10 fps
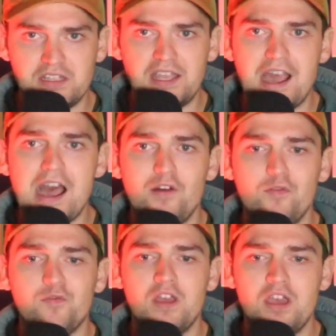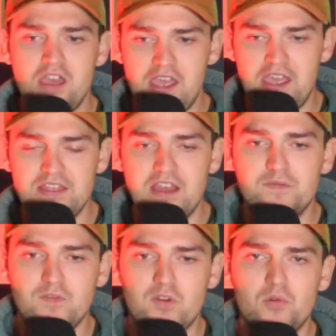have in that
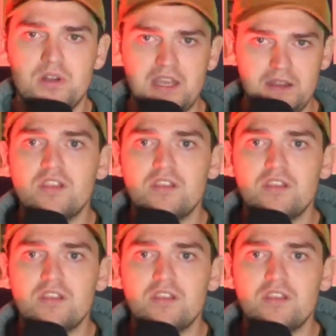forward line,